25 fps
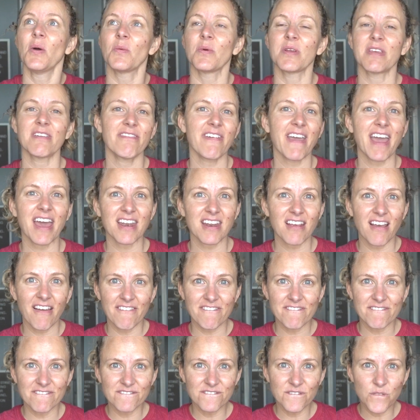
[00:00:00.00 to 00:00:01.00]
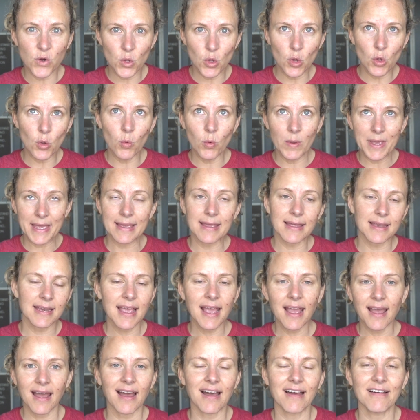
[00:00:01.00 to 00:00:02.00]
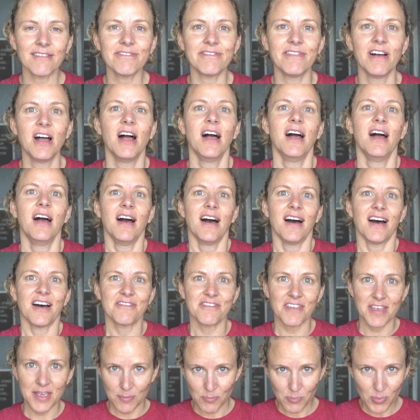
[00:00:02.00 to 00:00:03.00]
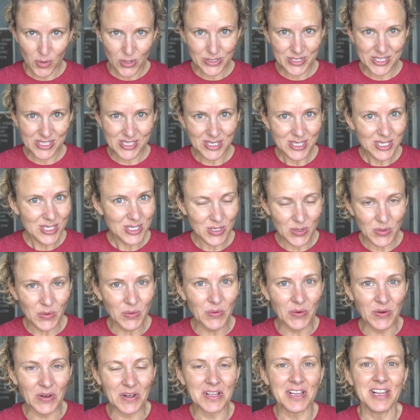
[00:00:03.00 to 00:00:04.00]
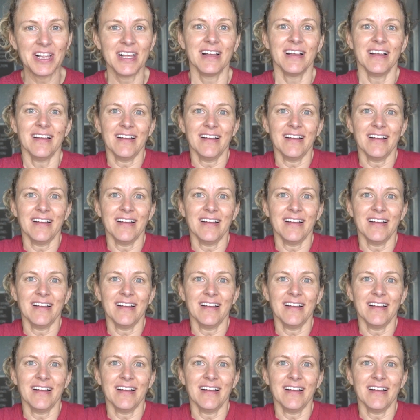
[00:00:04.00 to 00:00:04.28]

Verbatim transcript: we have had a full week and a half of in-person school.